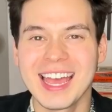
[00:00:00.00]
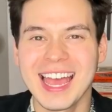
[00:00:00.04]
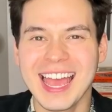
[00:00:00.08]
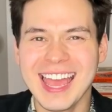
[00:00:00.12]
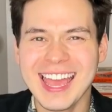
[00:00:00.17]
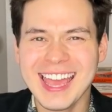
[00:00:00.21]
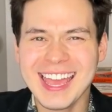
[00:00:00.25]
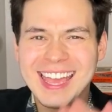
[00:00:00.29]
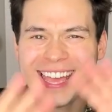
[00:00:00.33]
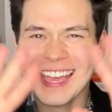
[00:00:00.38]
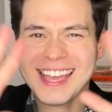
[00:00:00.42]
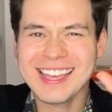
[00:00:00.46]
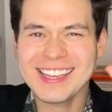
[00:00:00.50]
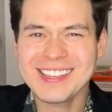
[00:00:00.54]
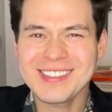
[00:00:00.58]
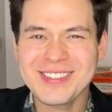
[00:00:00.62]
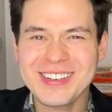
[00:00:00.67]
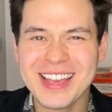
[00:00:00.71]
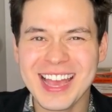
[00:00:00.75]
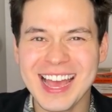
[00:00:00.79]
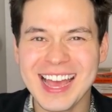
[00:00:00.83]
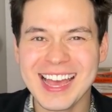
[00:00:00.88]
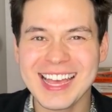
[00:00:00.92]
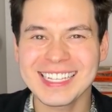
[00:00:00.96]
Hey, you
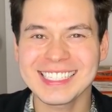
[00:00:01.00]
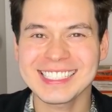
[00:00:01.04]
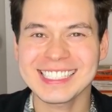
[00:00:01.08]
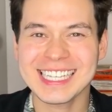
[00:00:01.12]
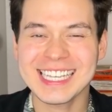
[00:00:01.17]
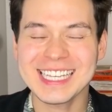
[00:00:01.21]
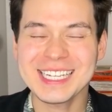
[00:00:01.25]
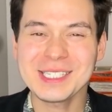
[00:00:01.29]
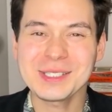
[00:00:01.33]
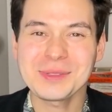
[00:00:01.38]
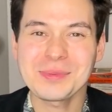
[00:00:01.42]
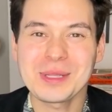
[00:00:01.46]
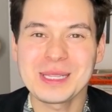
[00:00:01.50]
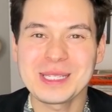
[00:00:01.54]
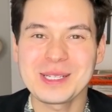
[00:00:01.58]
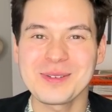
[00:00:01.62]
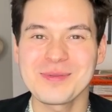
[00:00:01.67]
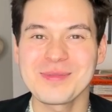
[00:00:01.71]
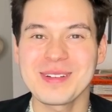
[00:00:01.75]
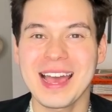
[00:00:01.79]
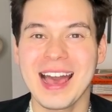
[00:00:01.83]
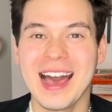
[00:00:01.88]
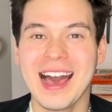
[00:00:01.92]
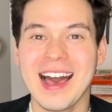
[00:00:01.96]
guys, it is
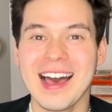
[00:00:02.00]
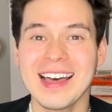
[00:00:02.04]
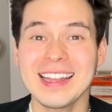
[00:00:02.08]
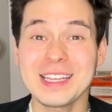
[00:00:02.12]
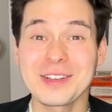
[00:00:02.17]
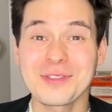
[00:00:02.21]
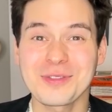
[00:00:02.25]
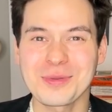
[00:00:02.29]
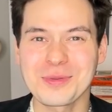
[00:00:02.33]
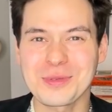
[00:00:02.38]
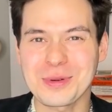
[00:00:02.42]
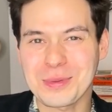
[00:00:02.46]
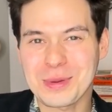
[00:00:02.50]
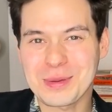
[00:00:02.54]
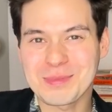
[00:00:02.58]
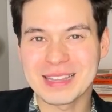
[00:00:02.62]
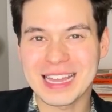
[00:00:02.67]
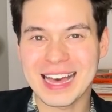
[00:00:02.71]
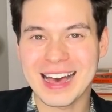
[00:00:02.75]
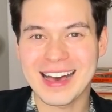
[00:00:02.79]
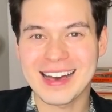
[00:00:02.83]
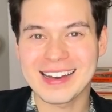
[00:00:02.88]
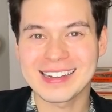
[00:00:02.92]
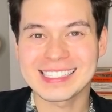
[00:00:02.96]
William calling from
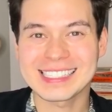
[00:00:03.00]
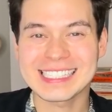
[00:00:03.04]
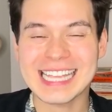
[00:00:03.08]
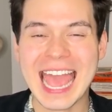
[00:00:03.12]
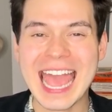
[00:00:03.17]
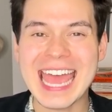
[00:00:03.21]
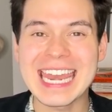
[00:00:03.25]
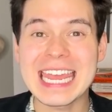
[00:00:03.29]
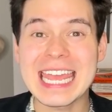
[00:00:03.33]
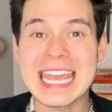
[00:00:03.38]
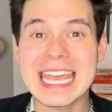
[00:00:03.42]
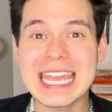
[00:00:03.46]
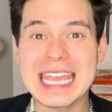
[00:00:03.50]
Wiwibloggs, and